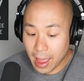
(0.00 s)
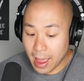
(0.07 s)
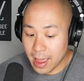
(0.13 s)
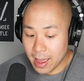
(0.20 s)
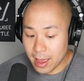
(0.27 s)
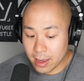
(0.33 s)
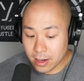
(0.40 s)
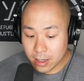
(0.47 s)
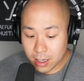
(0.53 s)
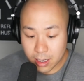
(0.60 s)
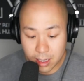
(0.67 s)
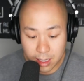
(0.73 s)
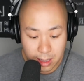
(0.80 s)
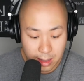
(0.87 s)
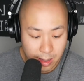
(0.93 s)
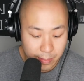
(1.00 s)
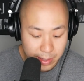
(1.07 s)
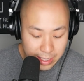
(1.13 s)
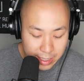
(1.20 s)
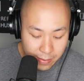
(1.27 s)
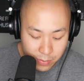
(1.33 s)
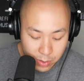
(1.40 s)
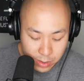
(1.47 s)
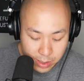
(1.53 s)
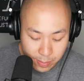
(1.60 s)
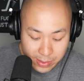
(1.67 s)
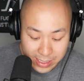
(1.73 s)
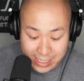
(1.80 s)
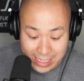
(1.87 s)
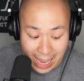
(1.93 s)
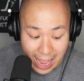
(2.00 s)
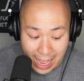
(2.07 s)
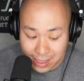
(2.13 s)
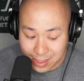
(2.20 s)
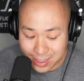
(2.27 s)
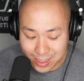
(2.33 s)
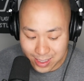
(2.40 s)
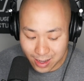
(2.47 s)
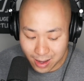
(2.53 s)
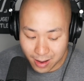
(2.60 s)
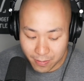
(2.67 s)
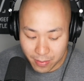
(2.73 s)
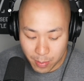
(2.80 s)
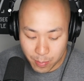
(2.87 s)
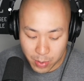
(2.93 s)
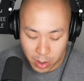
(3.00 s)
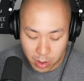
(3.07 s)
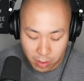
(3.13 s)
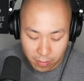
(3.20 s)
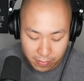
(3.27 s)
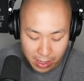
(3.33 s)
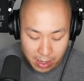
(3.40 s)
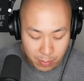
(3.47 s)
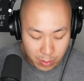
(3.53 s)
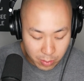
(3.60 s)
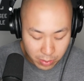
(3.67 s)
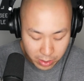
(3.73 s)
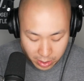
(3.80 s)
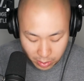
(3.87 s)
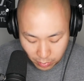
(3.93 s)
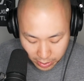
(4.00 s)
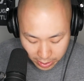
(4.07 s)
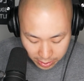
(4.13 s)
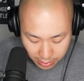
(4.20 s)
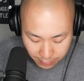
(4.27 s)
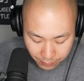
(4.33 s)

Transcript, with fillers: And let me give you some stats of the Bureau of Labor really quick.